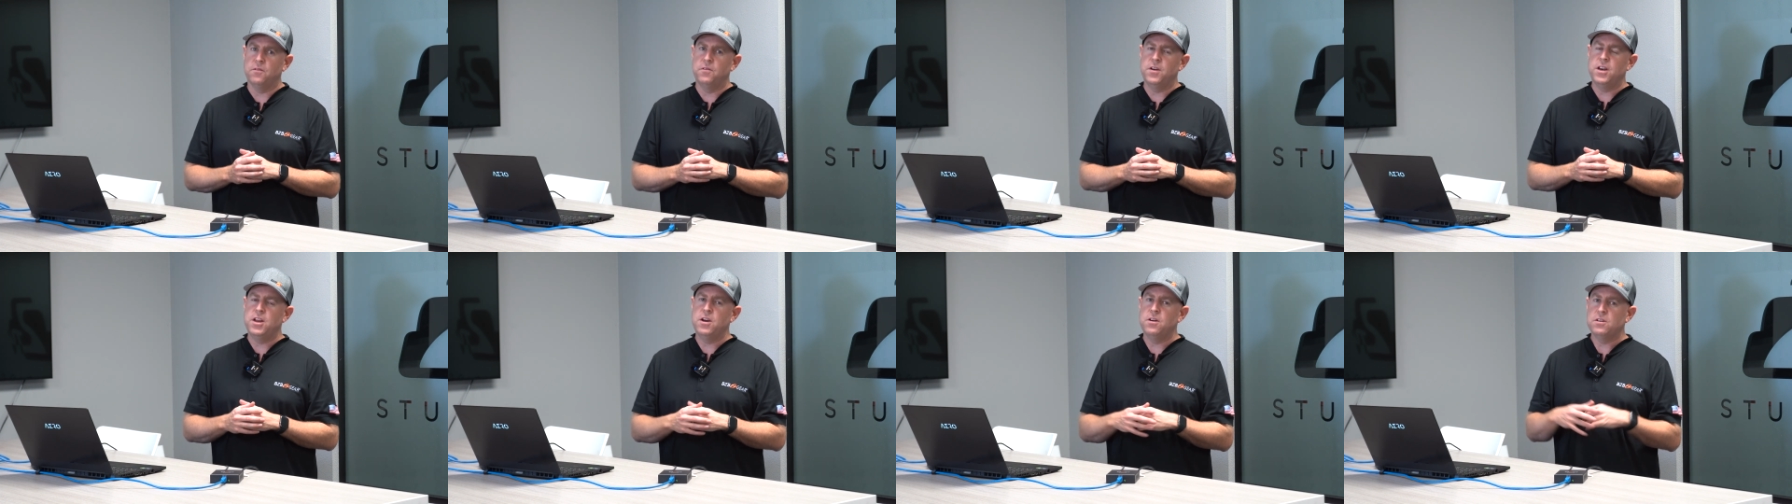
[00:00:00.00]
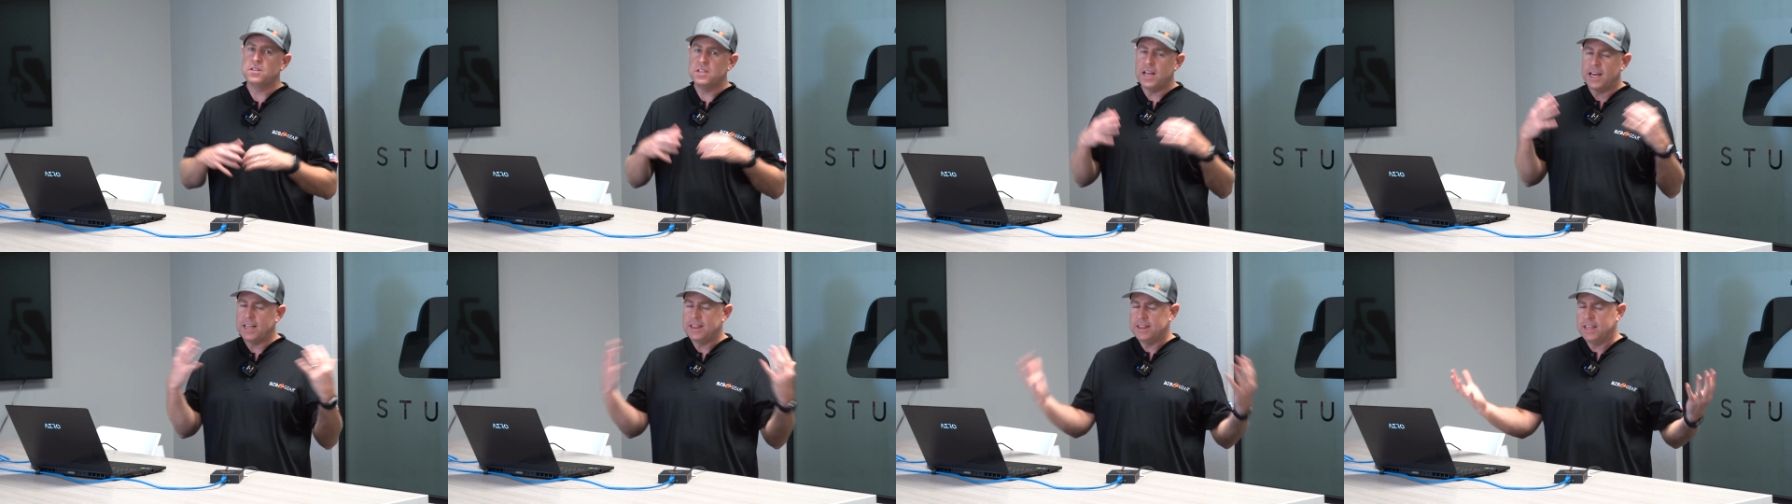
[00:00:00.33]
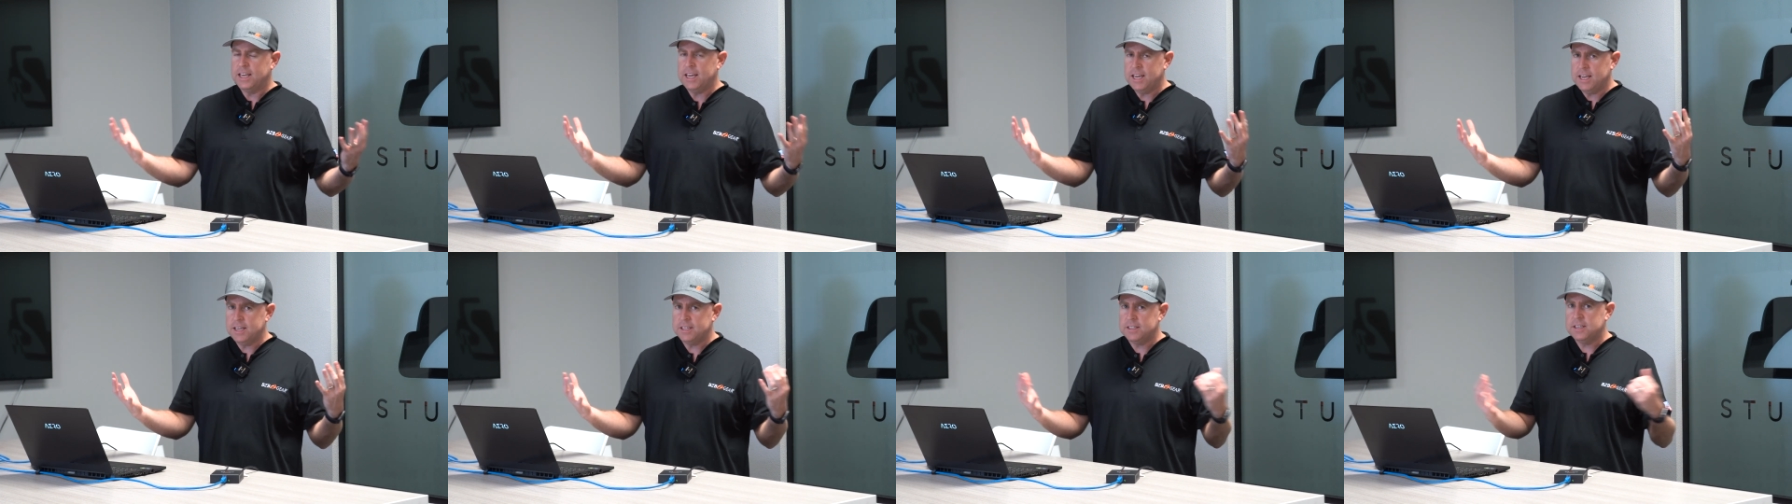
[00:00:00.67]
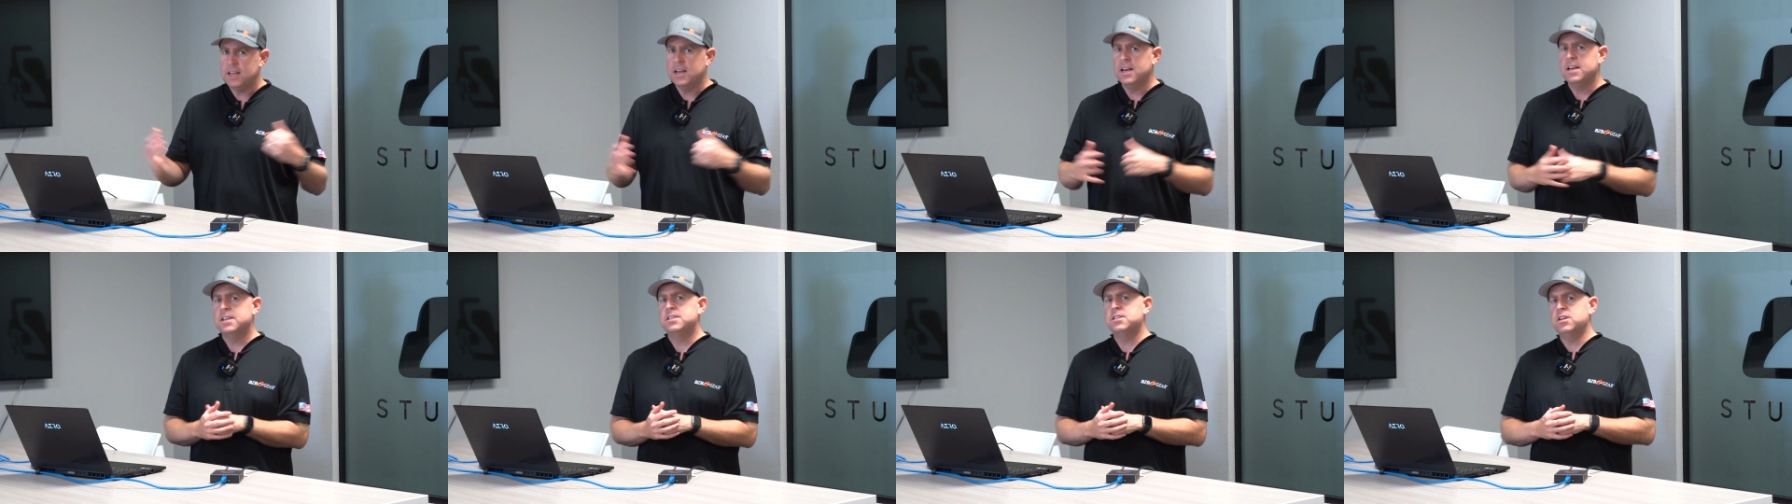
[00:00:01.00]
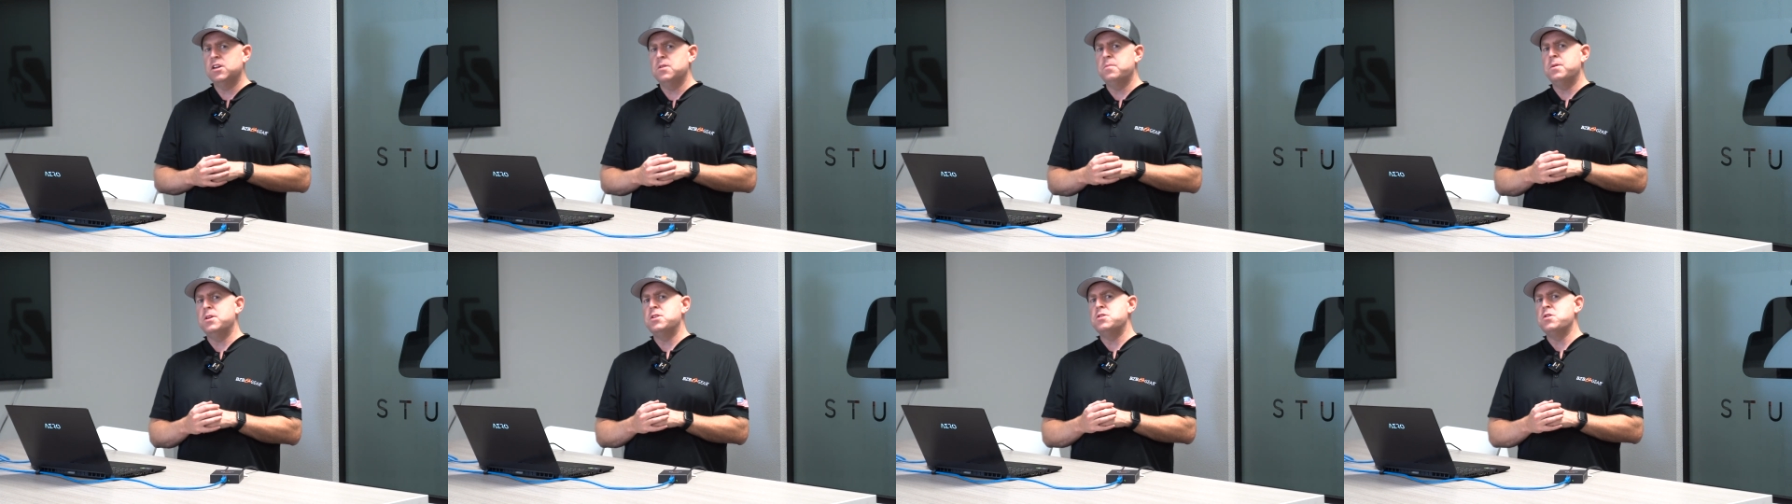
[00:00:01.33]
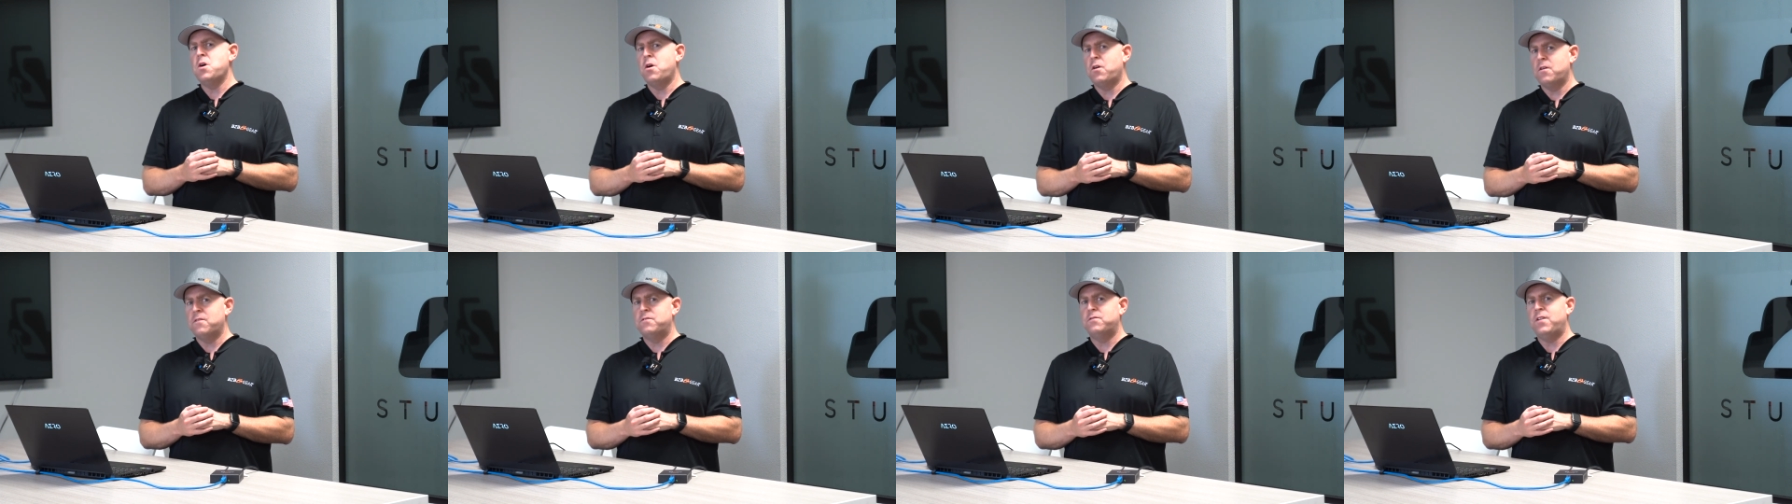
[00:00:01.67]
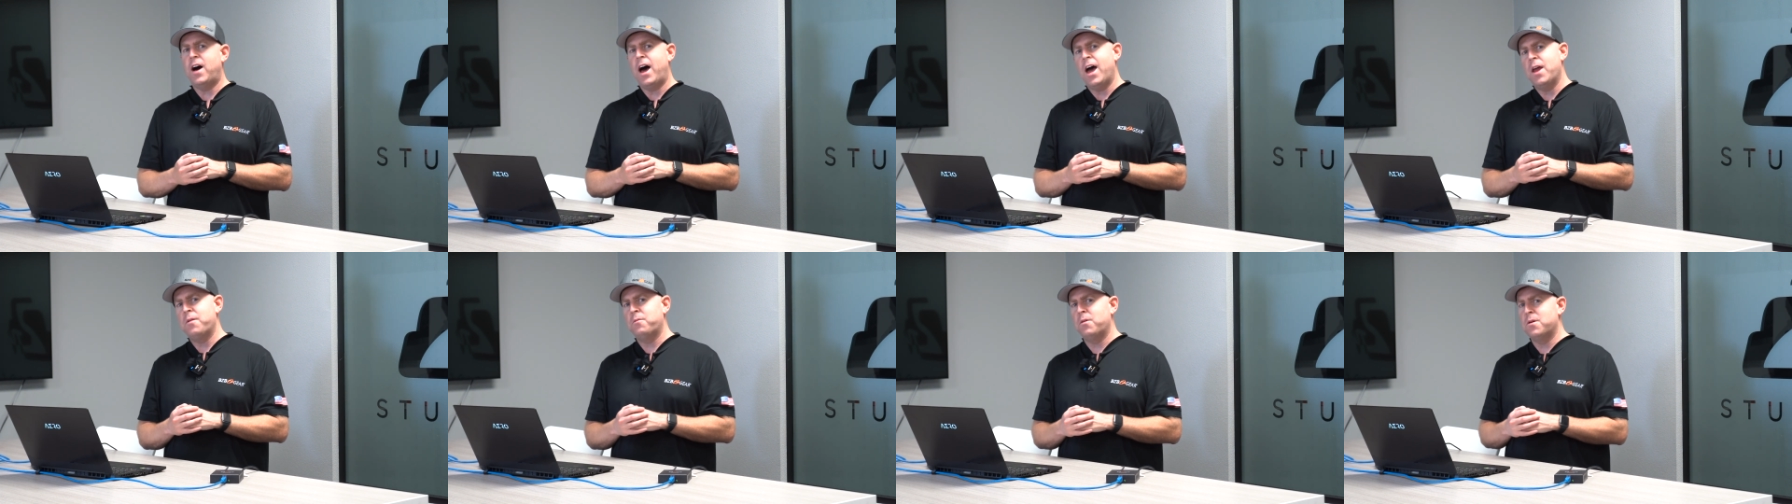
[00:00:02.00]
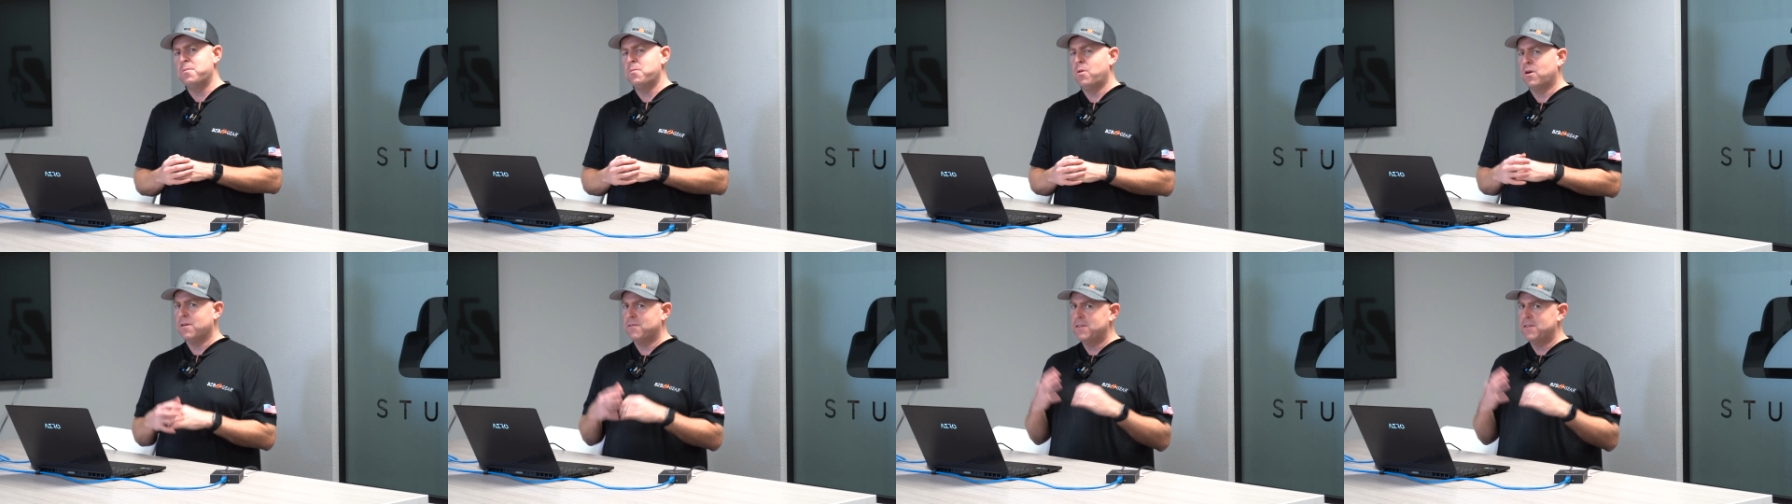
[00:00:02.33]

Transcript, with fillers: videos like these so you'll be notified when more